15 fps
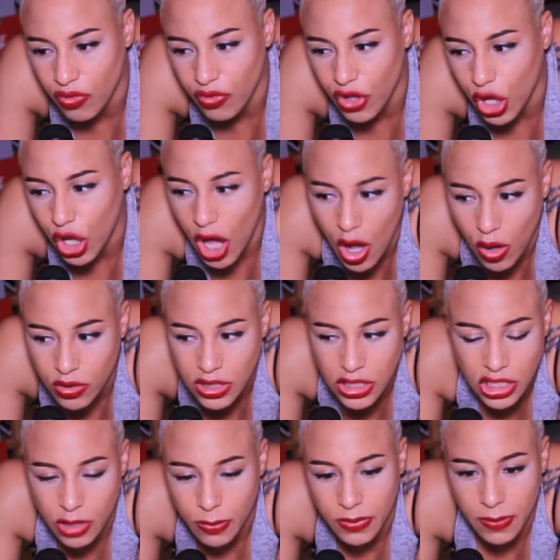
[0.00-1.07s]
the girls
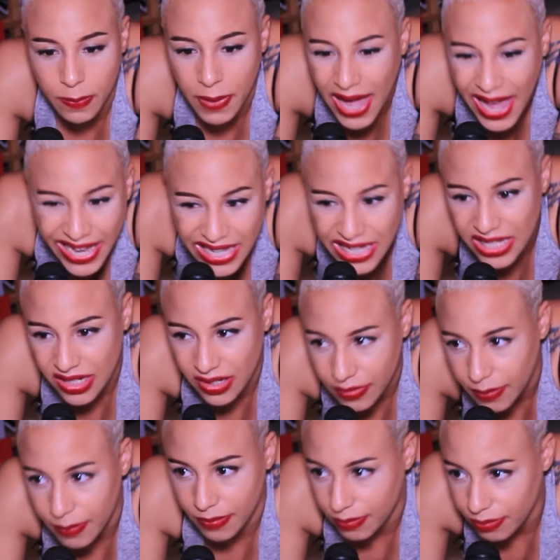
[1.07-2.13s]
need to be
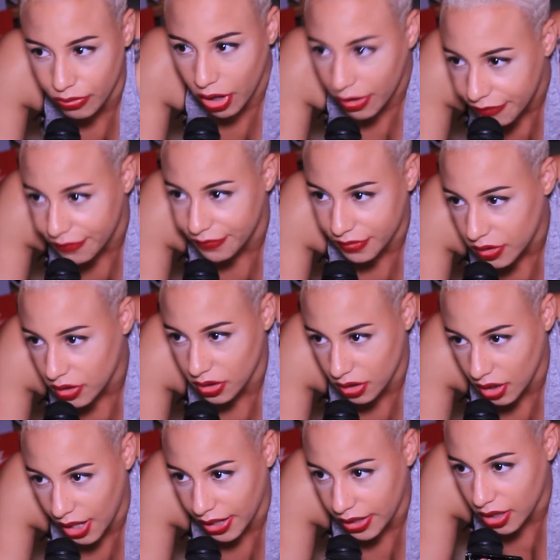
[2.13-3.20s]
paid, bruv.
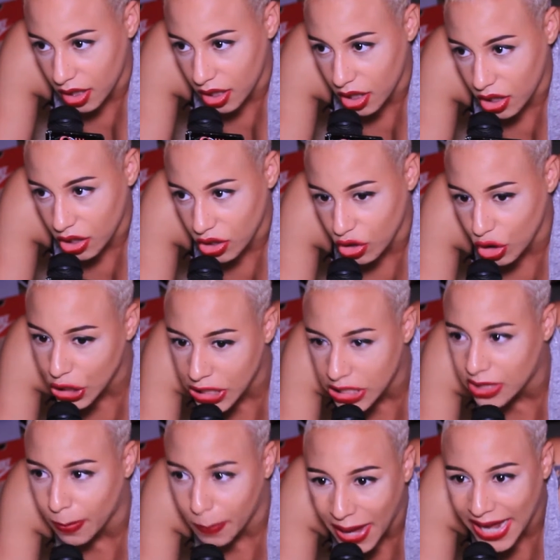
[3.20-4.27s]
Like, you need
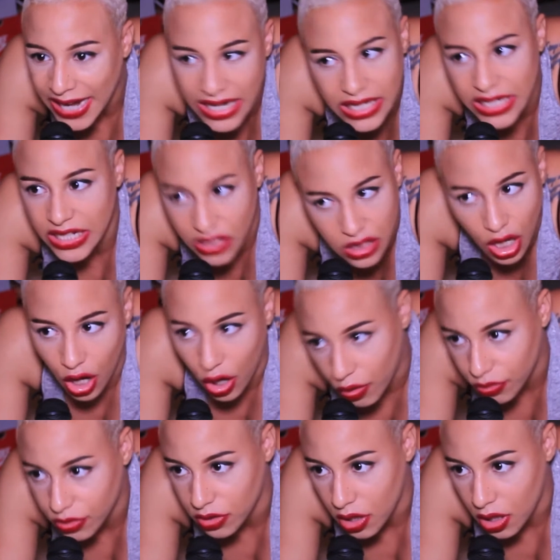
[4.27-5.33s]
to pay these
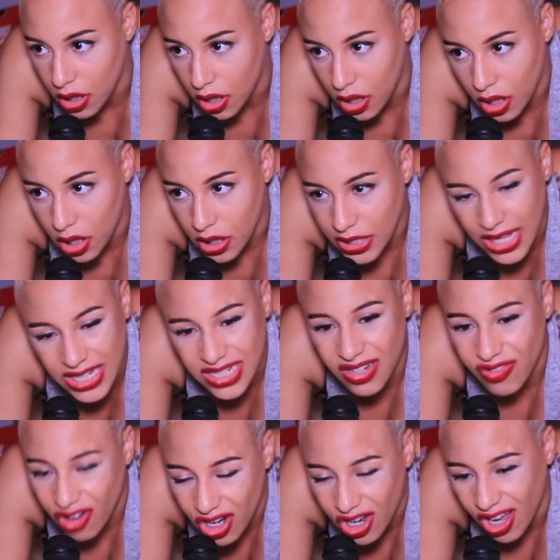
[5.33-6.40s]
girls. Yes,
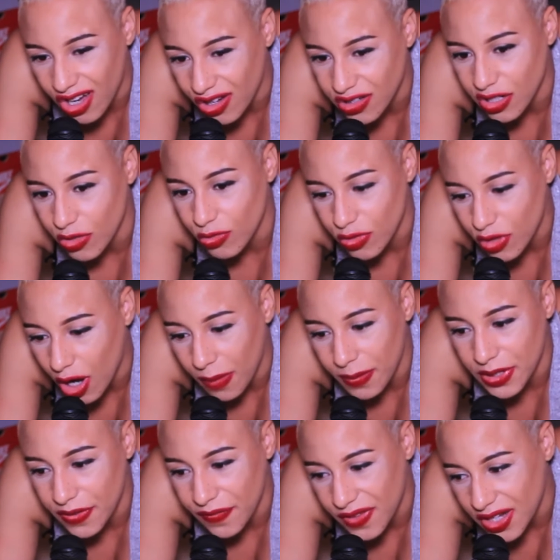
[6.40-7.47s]
there are girls that will come
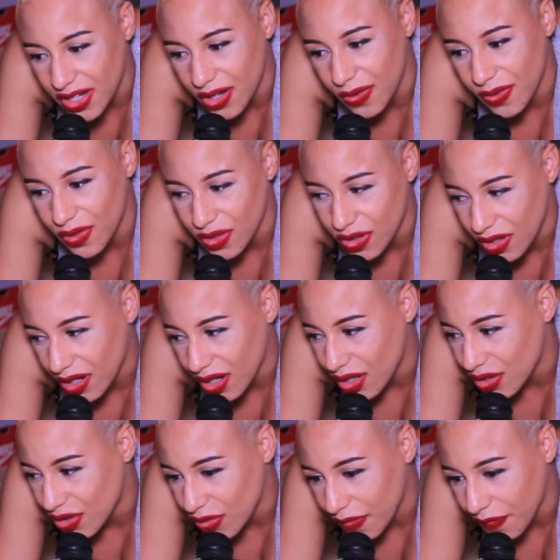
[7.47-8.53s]
in your video
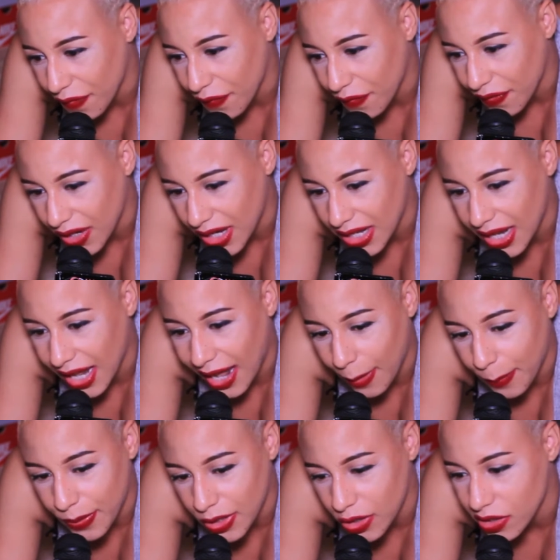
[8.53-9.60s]
and do it for free, and they're
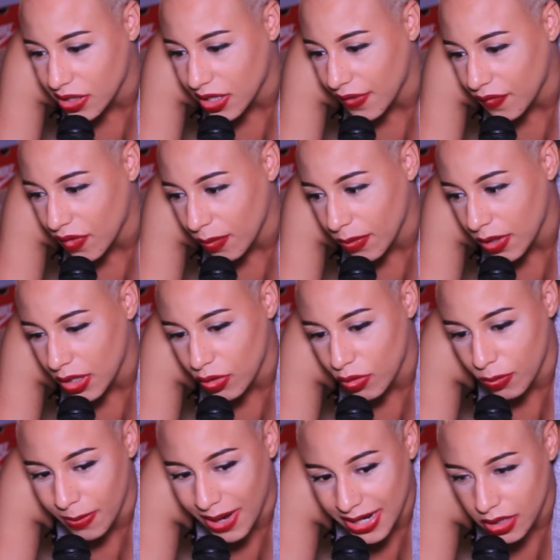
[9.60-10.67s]
happy. Just give them a
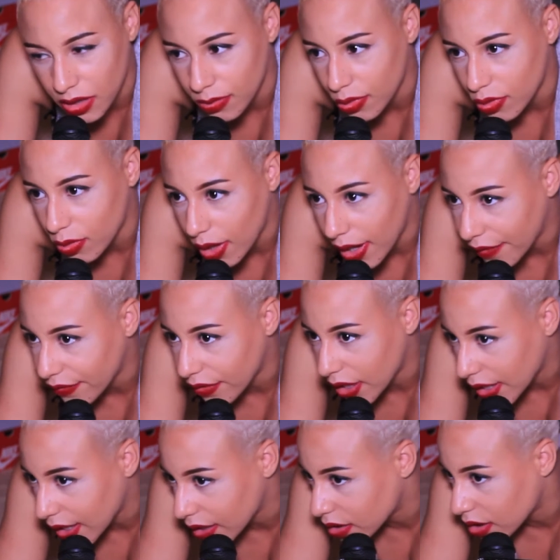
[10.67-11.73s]
little magnum or whatever, I
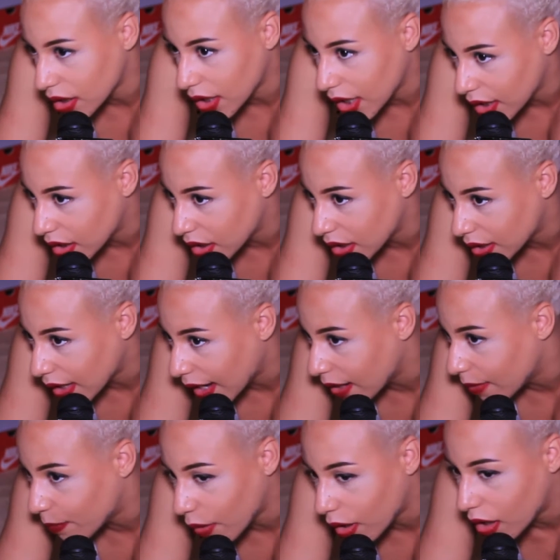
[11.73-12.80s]
guess, at the end of the
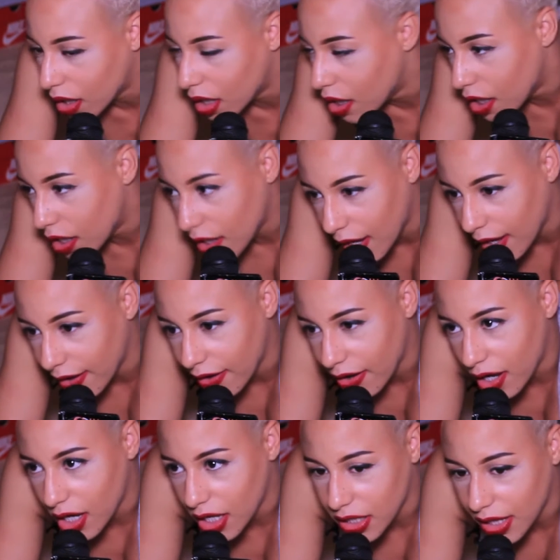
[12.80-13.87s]
day. But like,
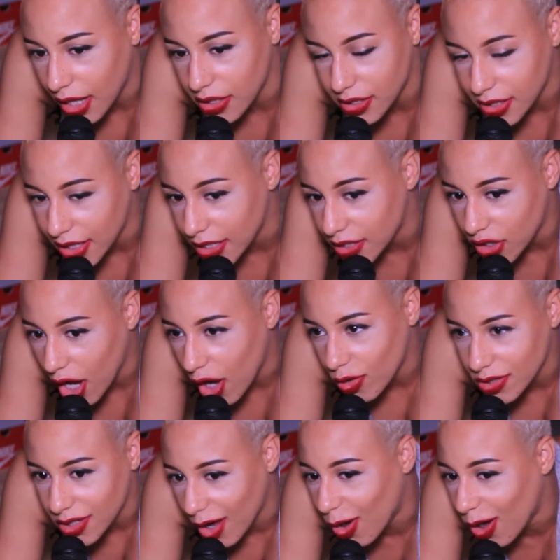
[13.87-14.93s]
there's
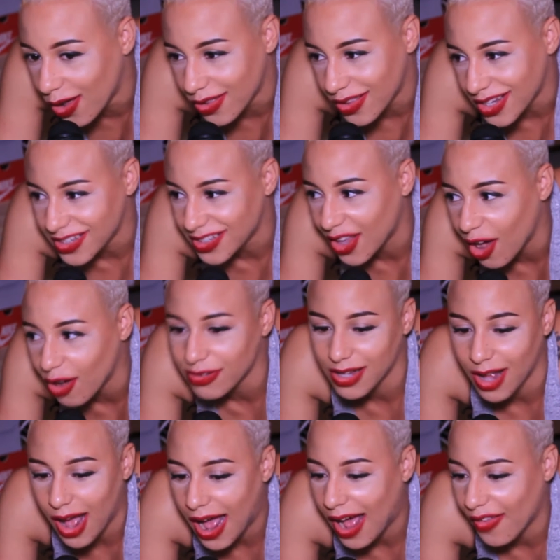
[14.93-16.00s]
girls that
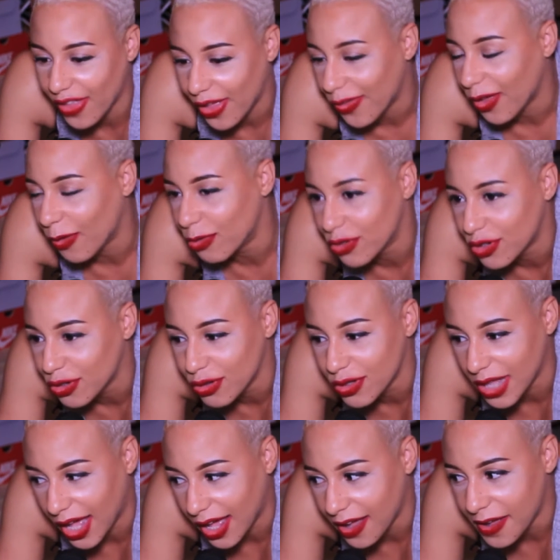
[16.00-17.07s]
are out there that will do
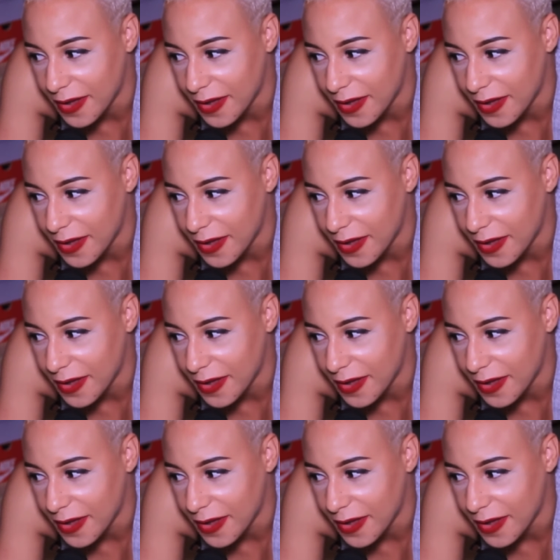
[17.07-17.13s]
that.